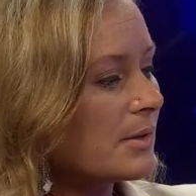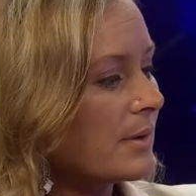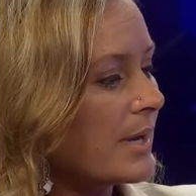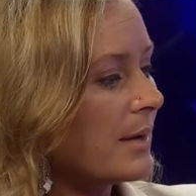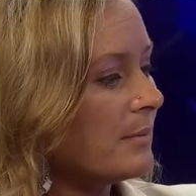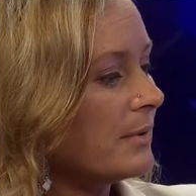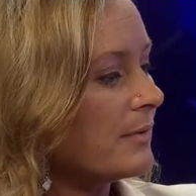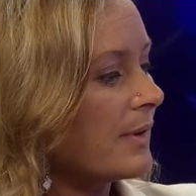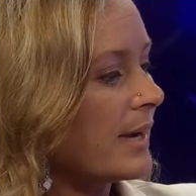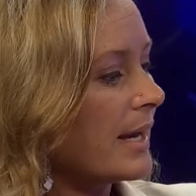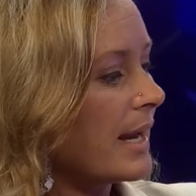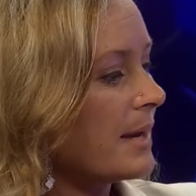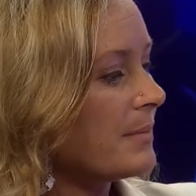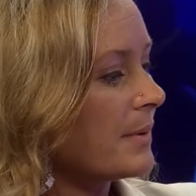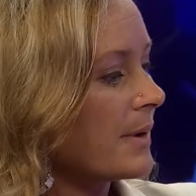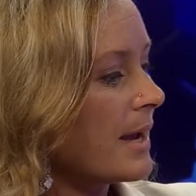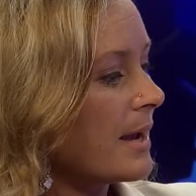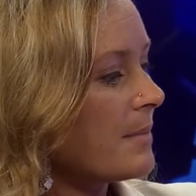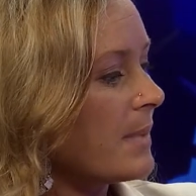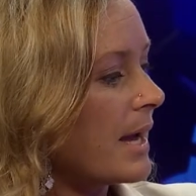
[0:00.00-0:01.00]
okay, we've got
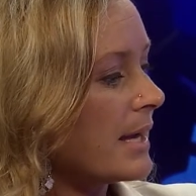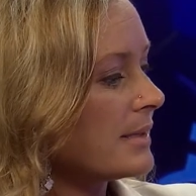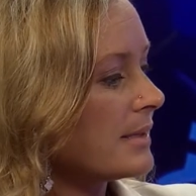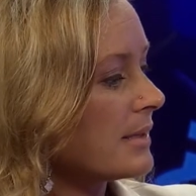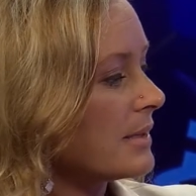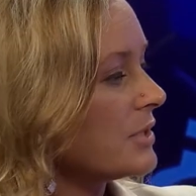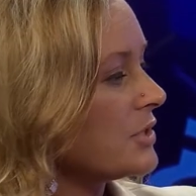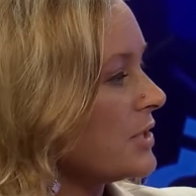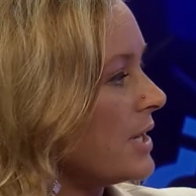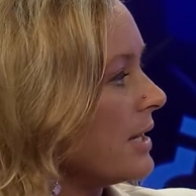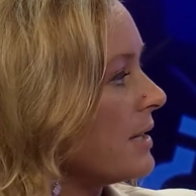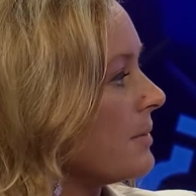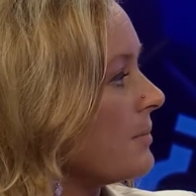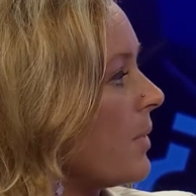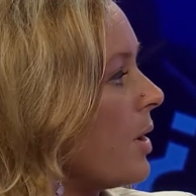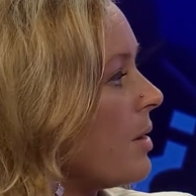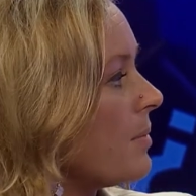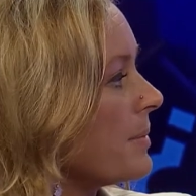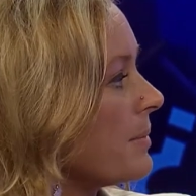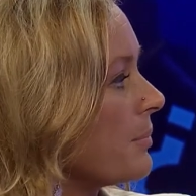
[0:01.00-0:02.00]
Abraham, Isaac, and Jacob,
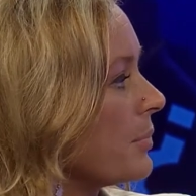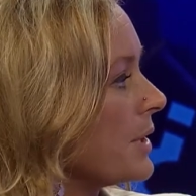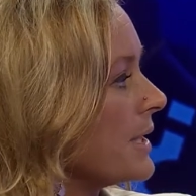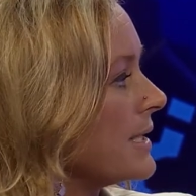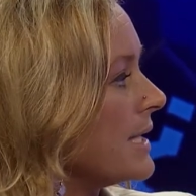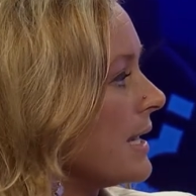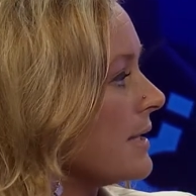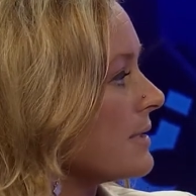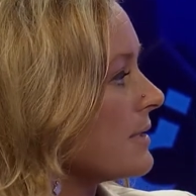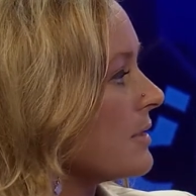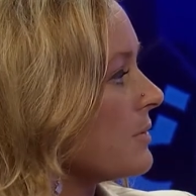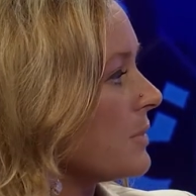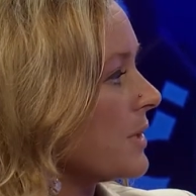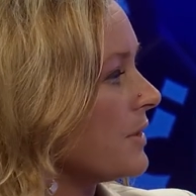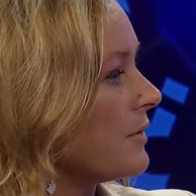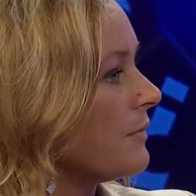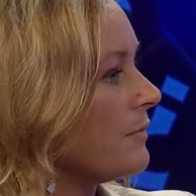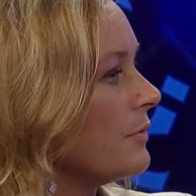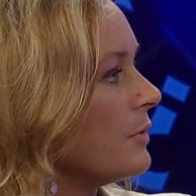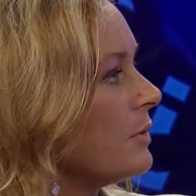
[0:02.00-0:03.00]
all predestined with
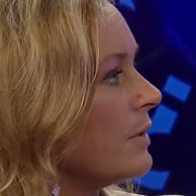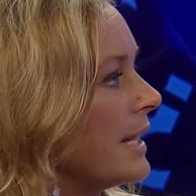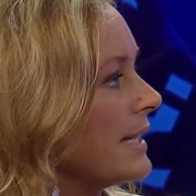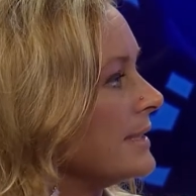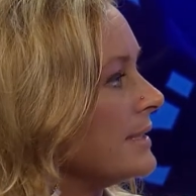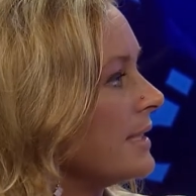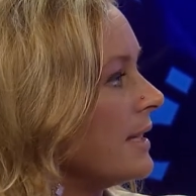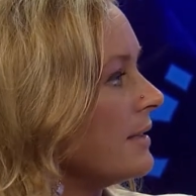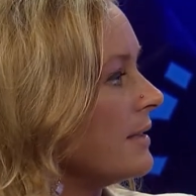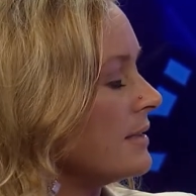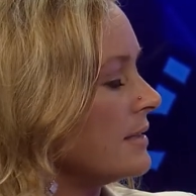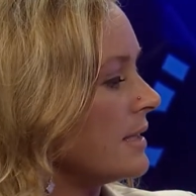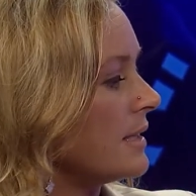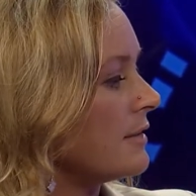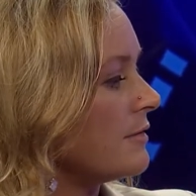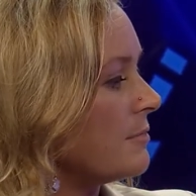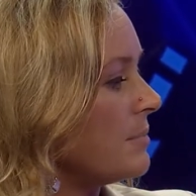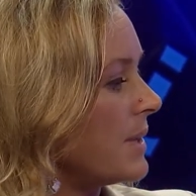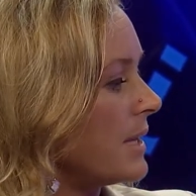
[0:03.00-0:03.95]
a full identity of